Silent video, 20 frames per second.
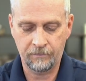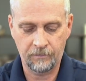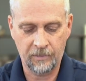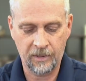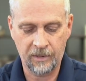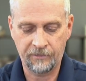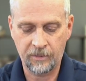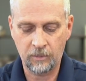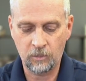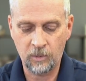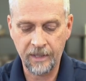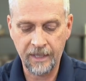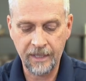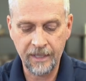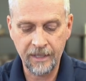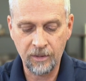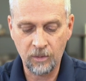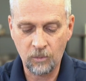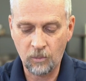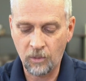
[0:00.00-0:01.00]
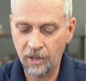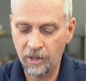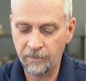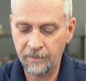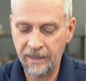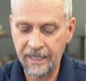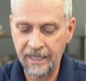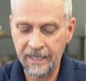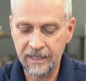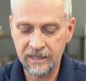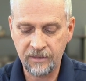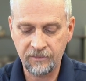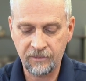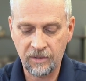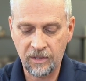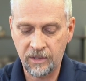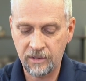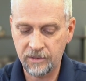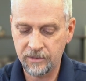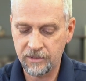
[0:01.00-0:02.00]
But if I want to enter what are my active
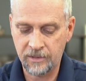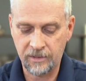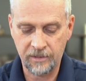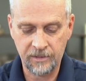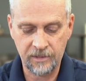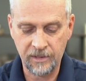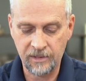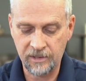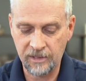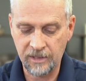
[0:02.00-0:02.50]
logs, it's as